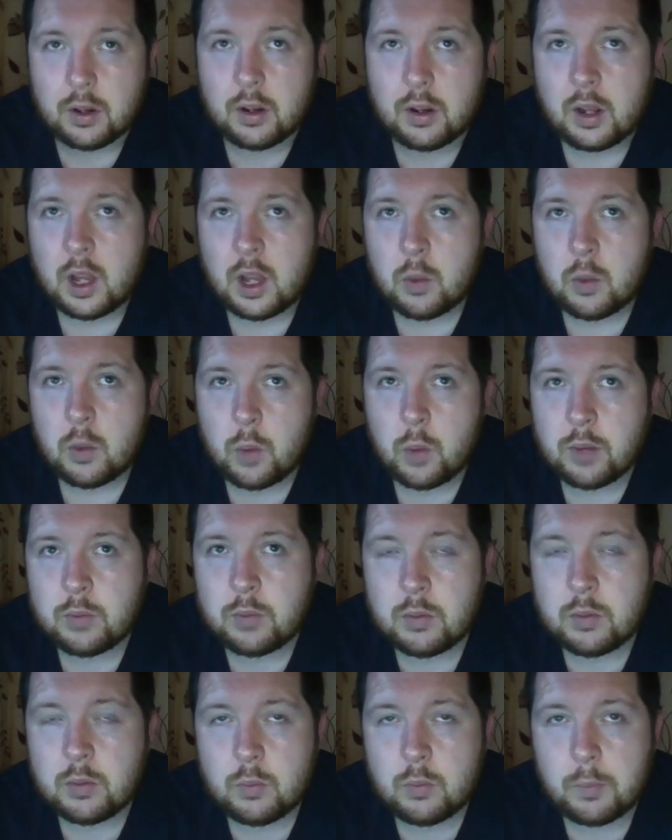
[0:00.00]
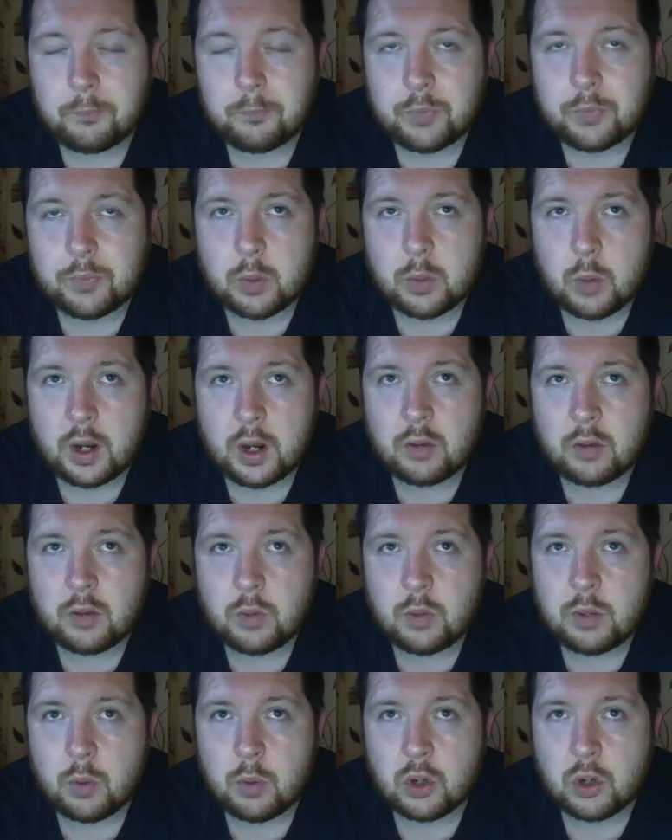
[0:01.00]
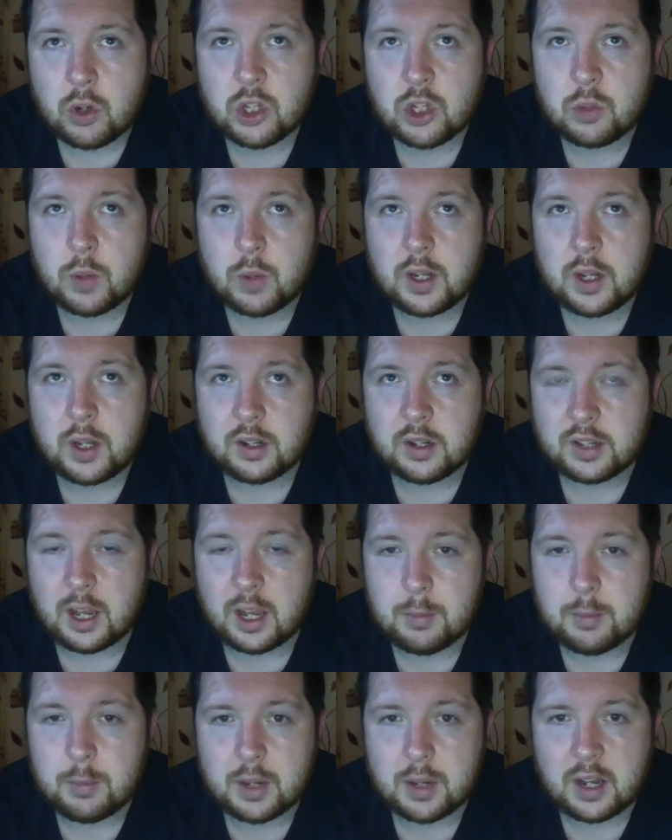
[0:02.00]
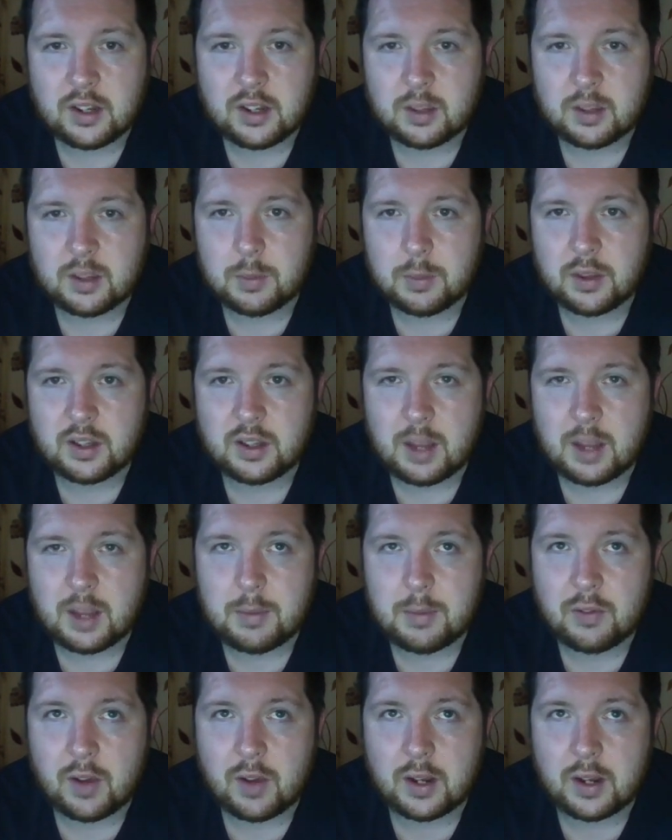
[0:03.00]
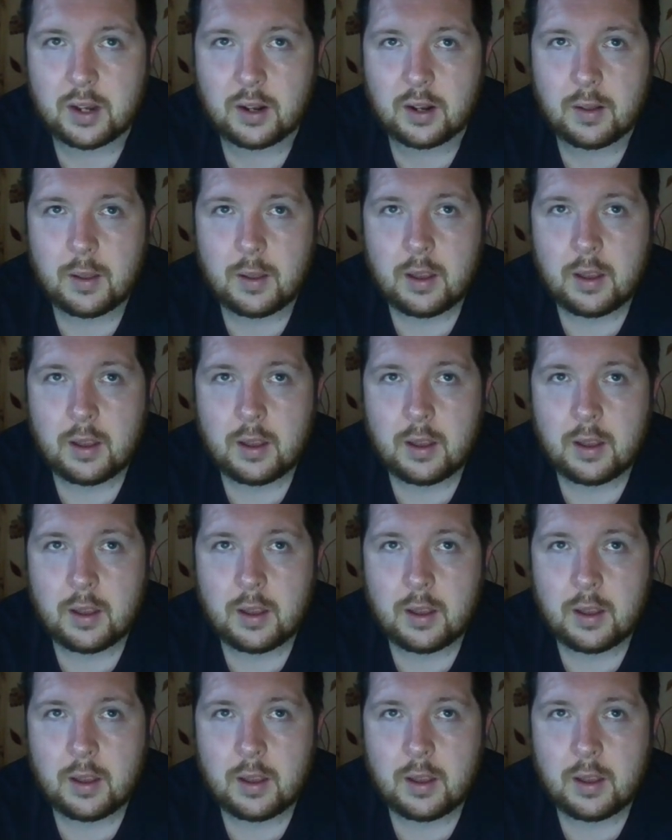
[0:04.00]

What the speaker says: when I rewatched the Wales game against him in the semi-final,